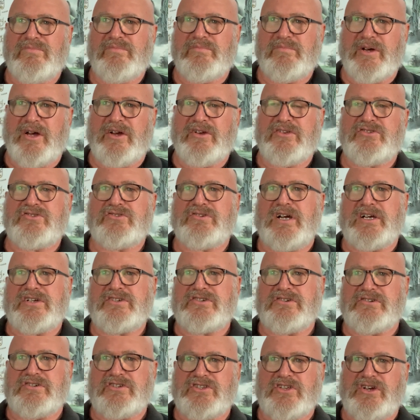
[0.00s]
bone
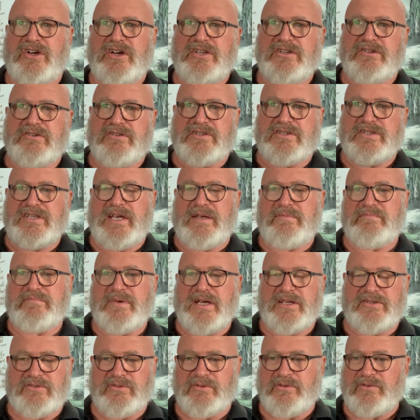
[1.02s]
structure as I do, the same
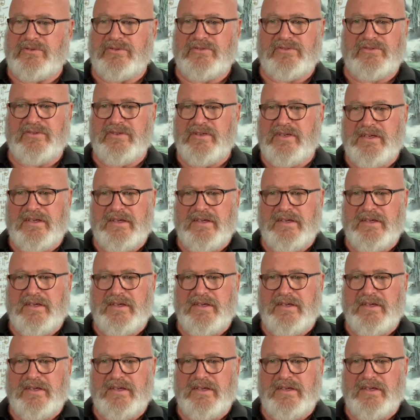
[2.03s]
muscles,